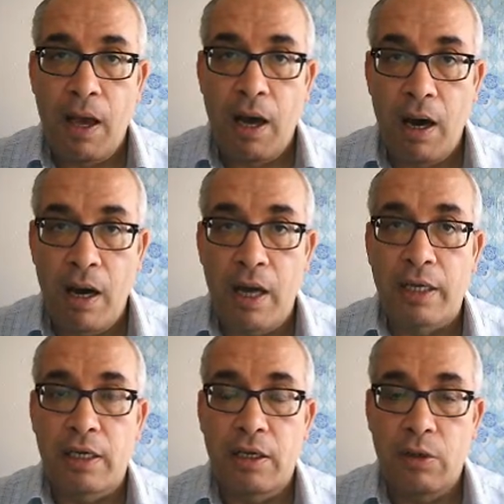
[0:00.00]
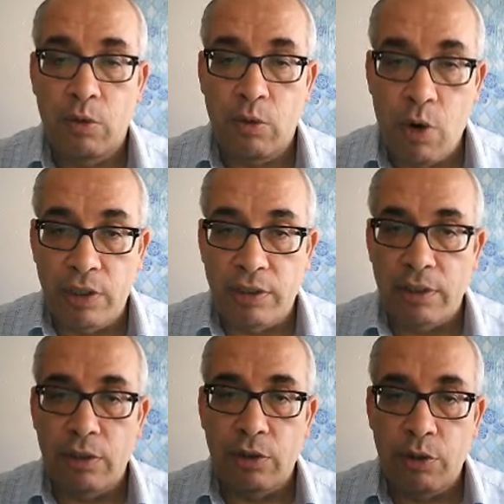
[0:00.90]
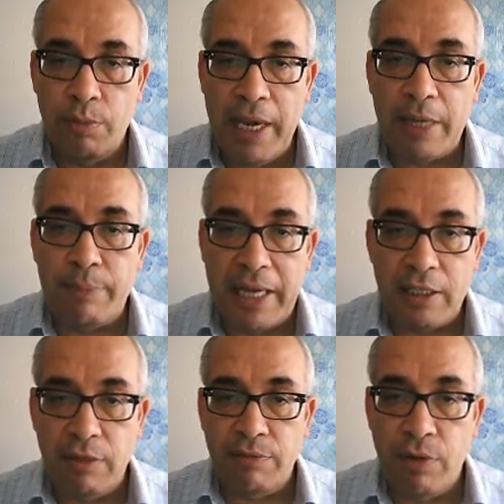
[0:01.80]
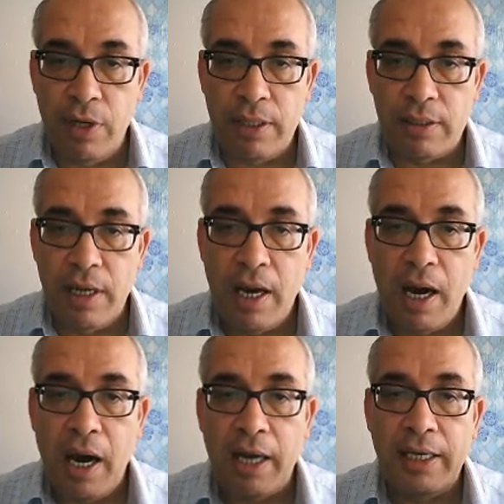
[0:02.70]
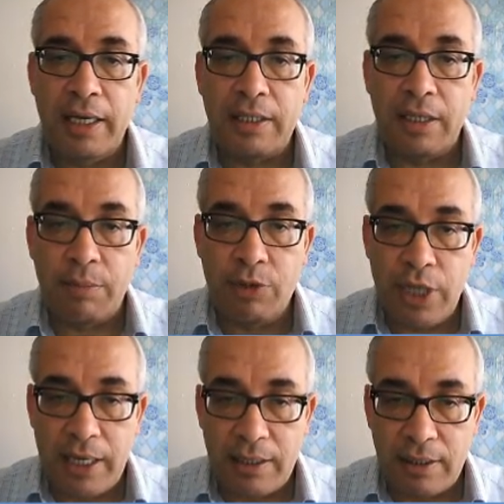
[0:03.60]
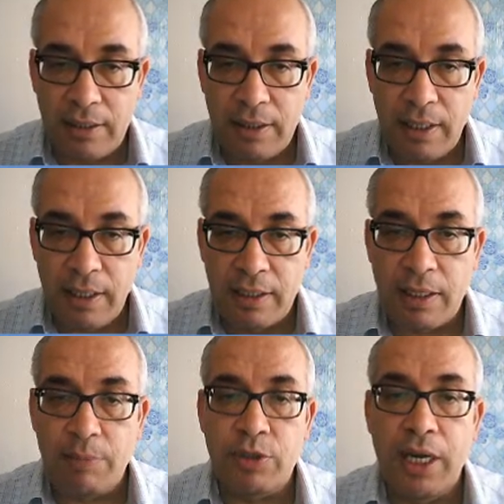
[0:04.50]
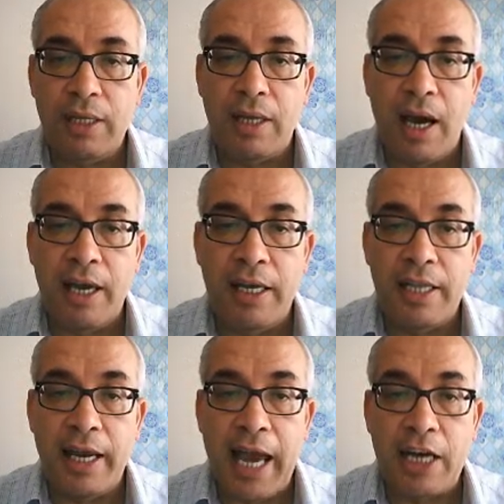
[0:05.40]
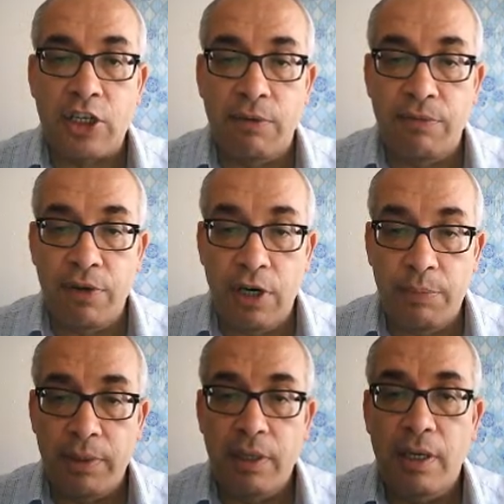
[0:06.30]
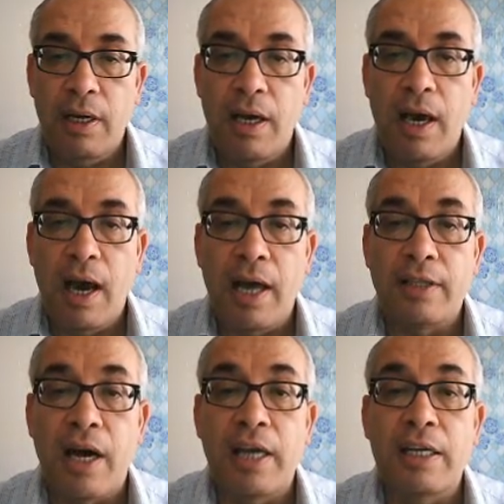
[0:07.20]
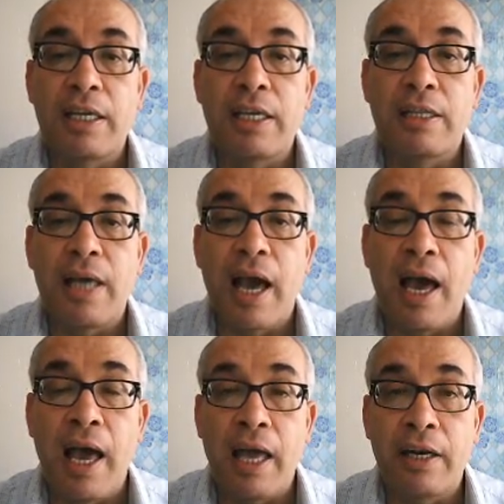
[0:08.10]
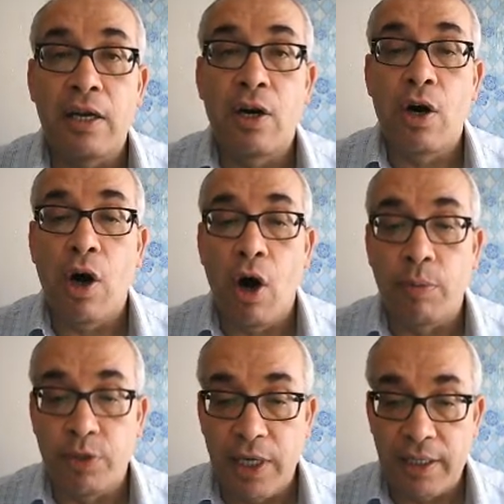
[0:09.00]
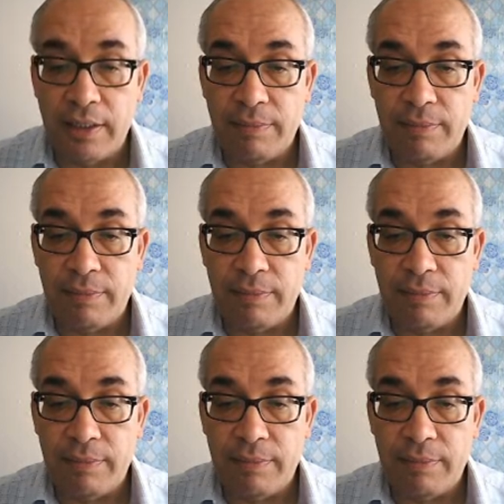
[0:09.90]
I want to make passive voice, I need subject, a subject, I need an action verb, and I need an object.